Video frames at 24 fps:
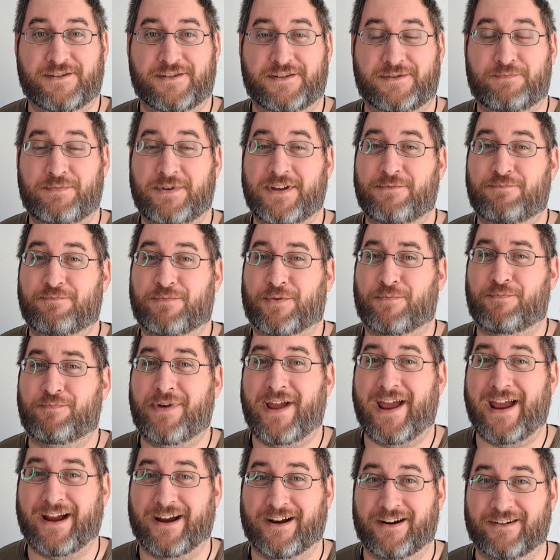to be
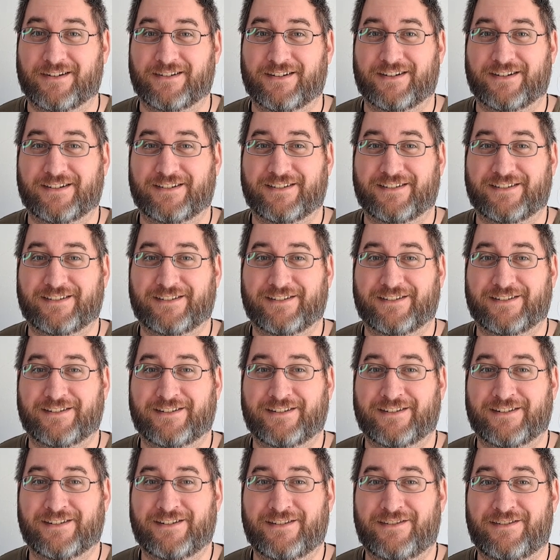prepared,
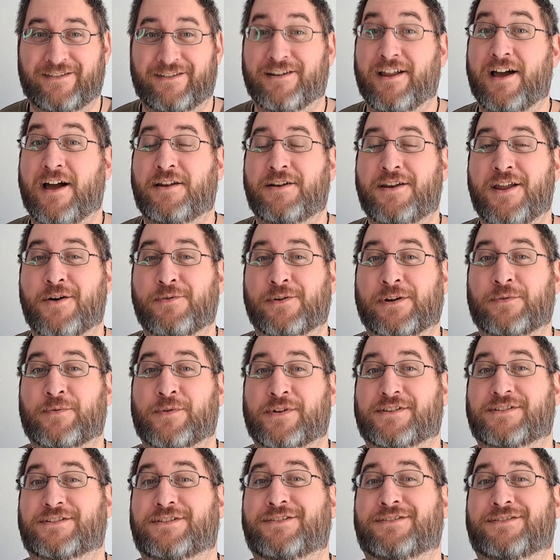not knowing
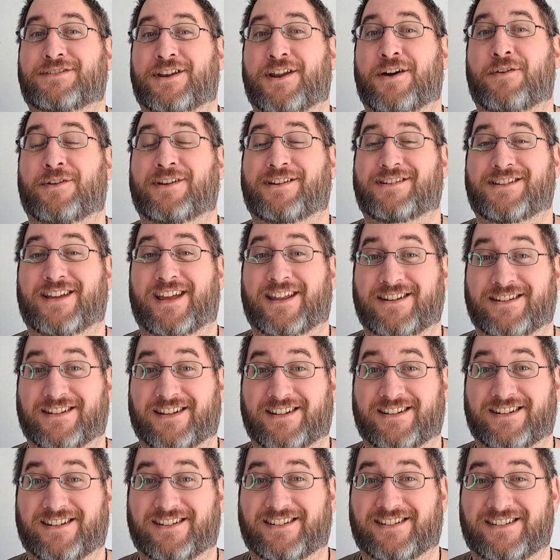what Susano
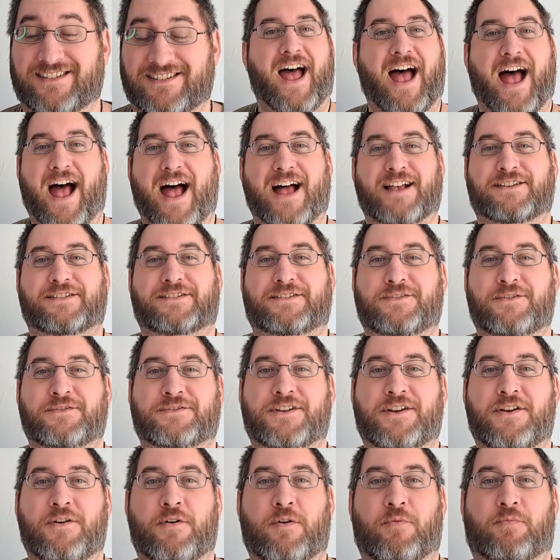intended. As
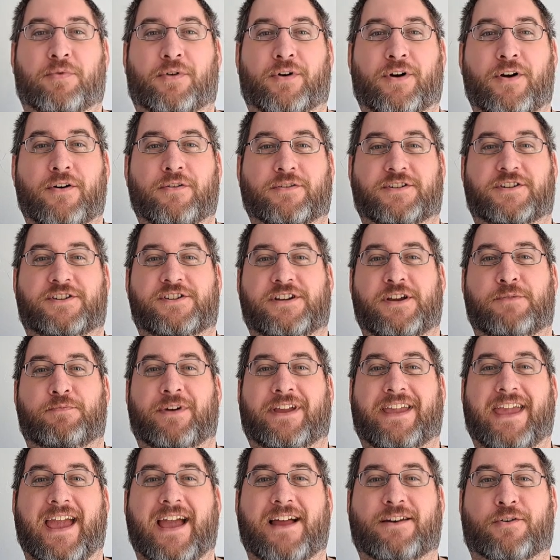Susano approached, she
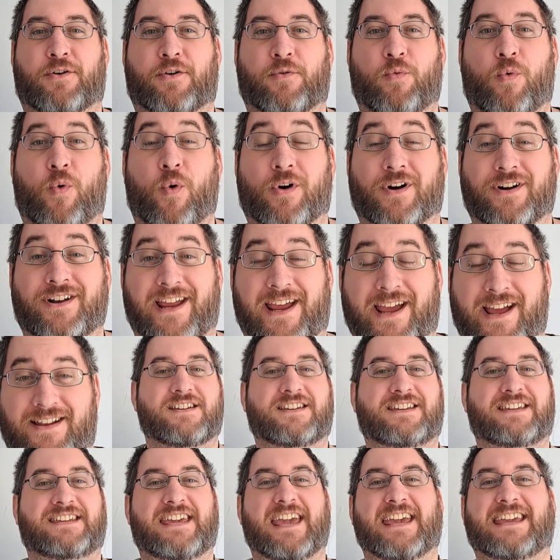began her war dance,
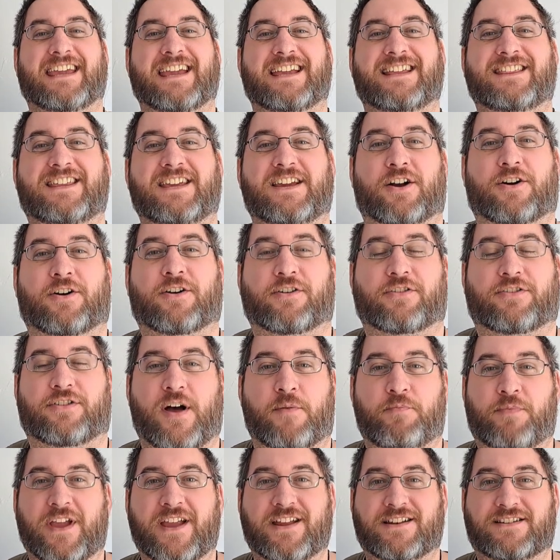kicking the earth
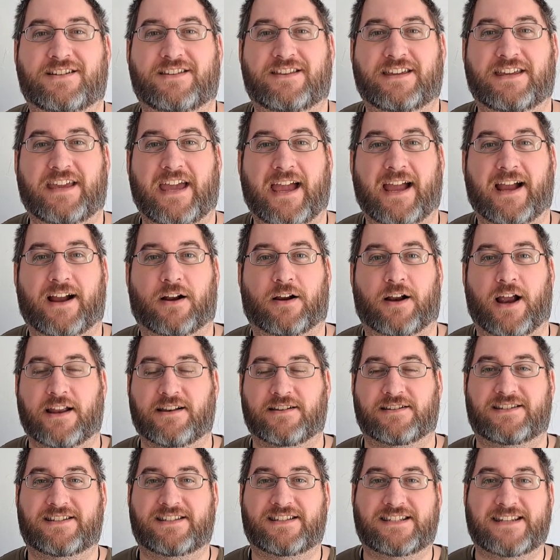up into the air
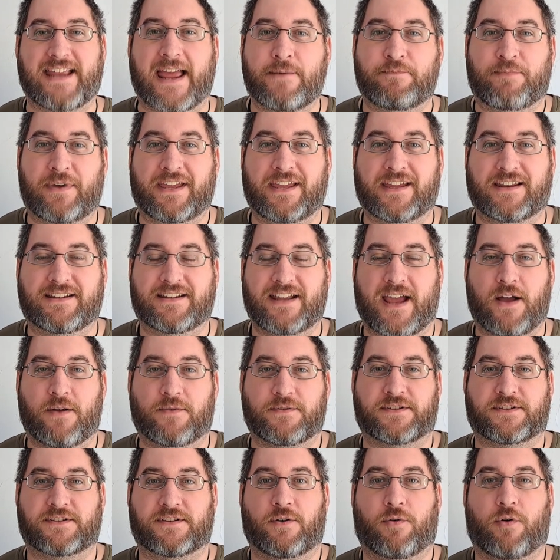and stamping it
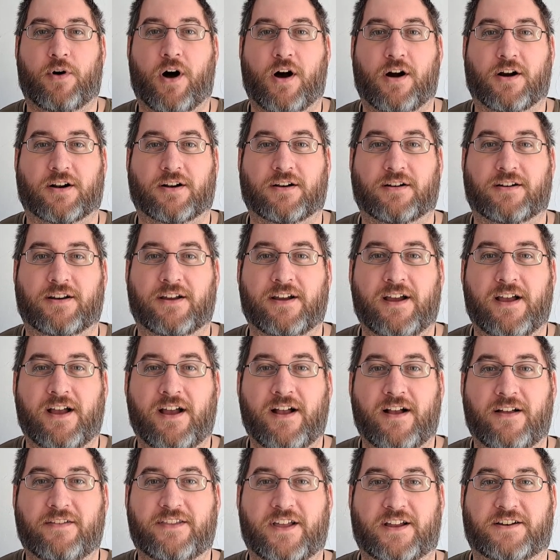down so hard
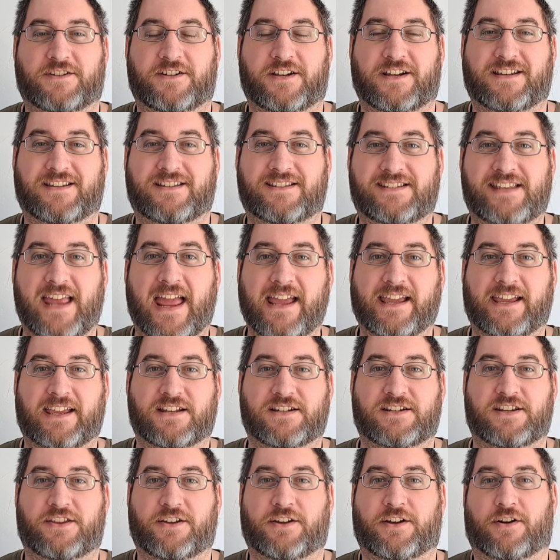that she sank
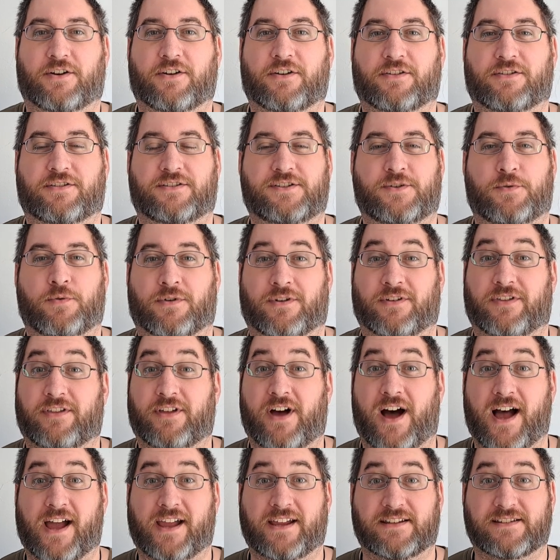into the earth to her
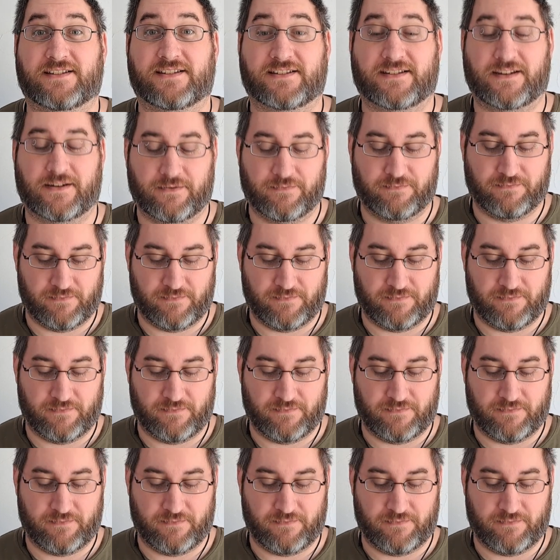thighs.